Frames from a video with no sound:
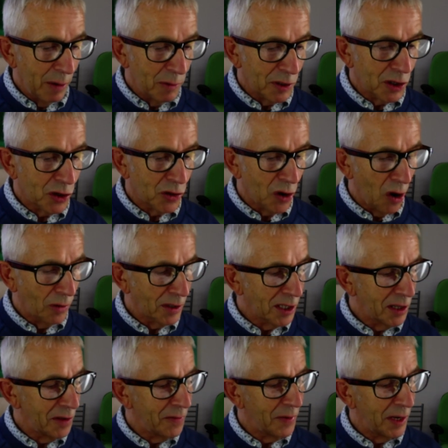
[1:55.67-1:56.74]
was strong
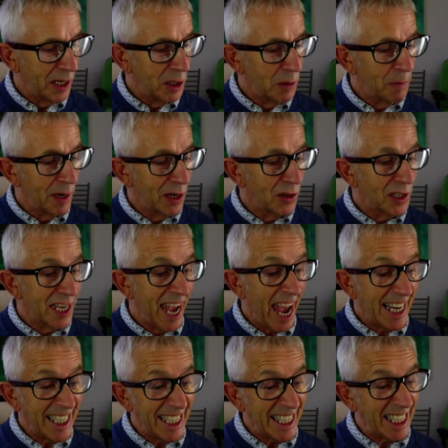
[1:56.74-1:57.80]
to the finish because he
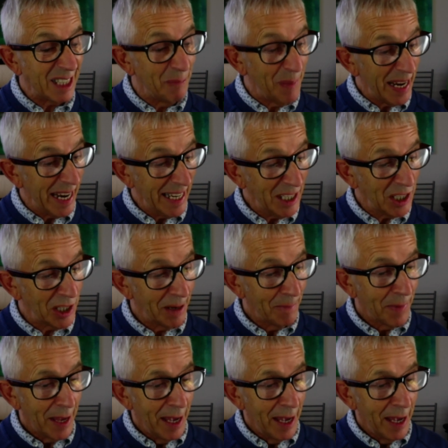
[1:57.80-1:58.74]
ate his spinach.